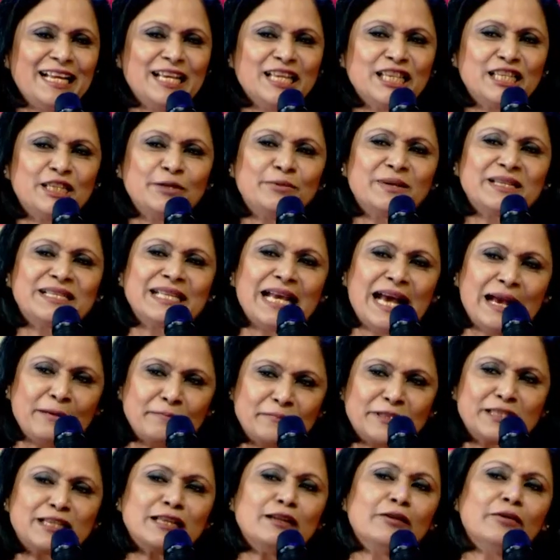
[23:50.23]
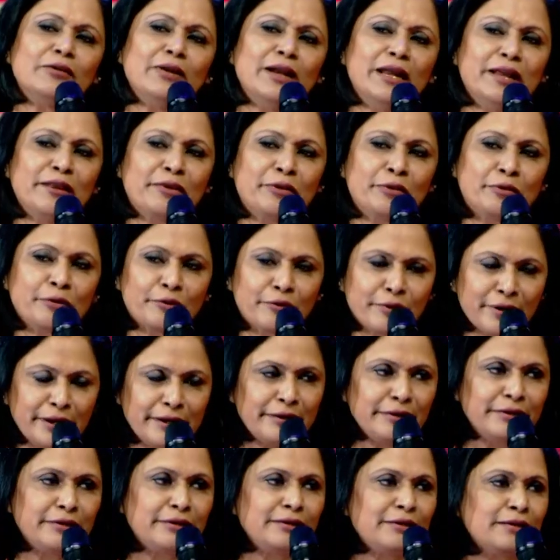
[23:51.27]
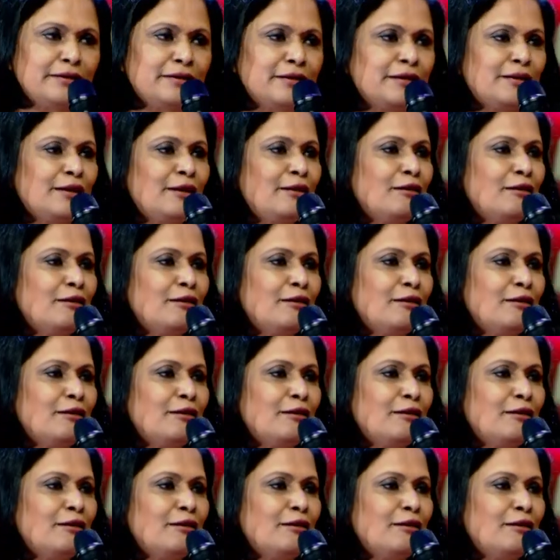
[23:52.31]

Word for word: she was absolutely thrilled